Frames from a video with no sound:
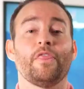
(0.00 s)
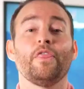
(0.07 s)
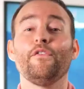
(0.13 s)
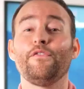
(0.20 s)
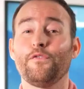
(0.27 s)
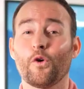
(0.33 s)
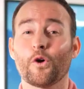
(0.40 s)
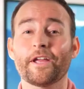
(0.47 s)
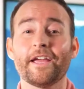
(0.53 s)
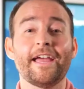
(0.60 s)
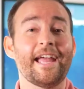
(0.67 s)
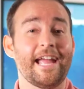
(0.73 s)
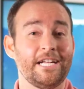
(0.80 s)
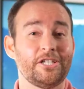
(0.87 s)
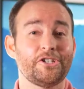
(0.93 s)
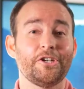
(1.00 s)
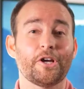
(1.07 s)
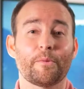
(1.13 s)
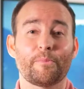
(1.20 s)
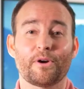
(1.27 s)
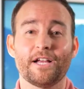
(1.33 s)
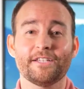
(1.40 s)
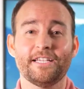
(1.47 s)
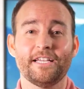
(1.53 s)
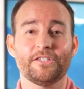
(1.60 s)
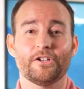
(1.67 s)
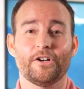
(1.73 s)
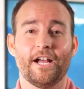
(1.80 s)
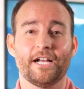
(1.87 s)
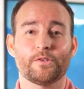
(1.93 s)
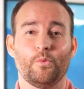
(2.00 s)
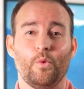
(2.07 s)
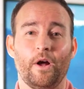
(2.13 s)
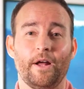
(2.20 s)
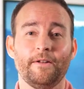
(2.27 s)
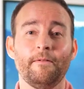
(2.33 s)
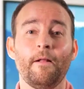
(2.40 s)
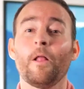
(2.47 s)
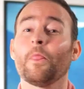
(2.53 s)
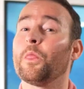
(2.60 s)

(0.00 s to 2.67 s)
The 4K HDR processor X1,